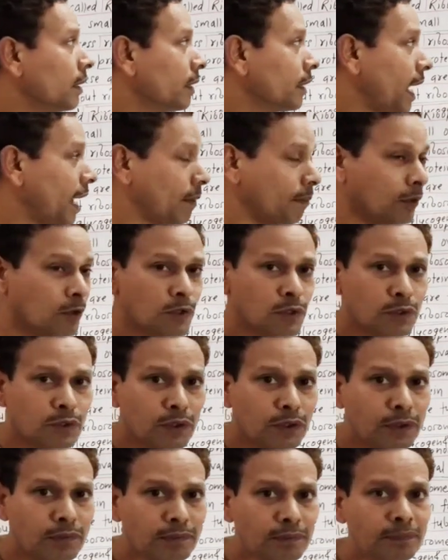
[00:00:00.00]

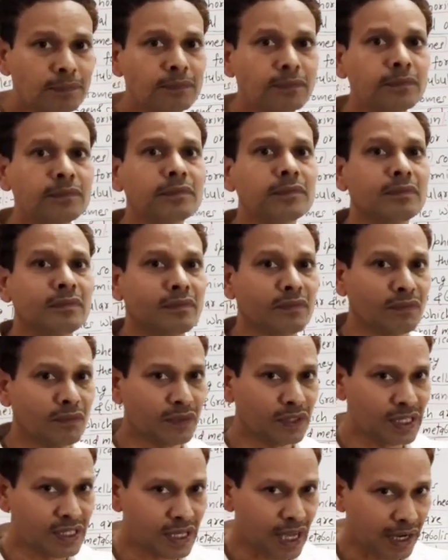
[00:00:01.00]
Ribosome,
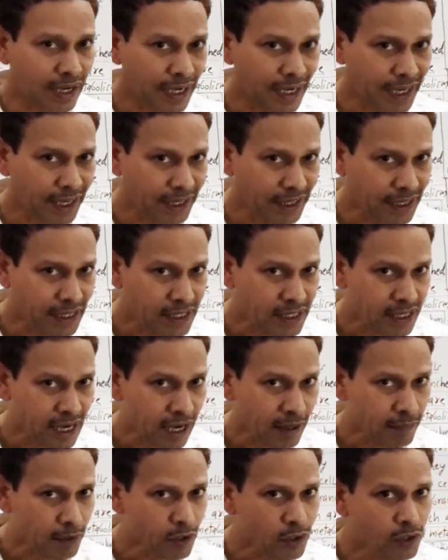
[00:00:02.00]
these are ATS
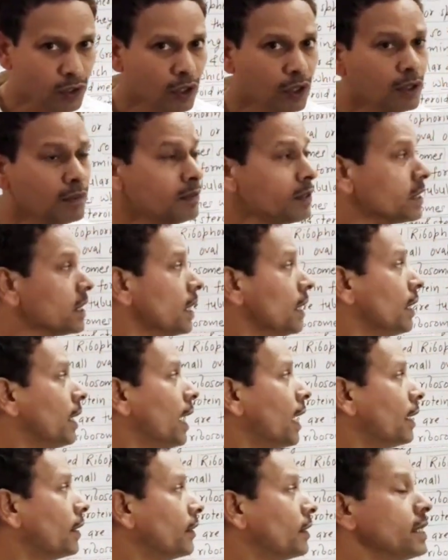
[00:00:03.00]
ribosomes,
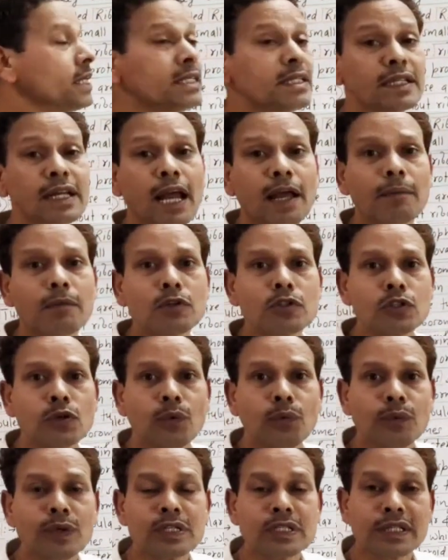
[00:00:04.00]
and this
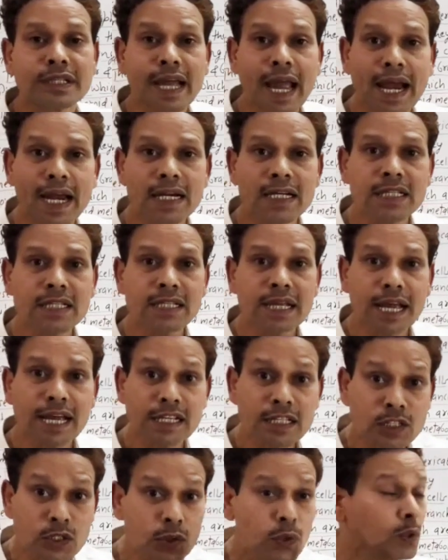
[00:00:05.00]
ribosome which gets
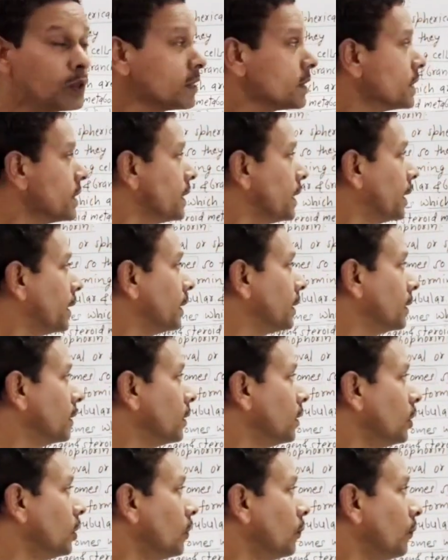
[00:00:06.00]
associated
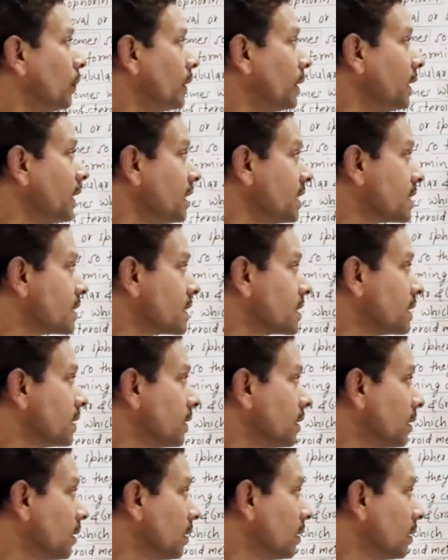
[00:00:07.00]
with this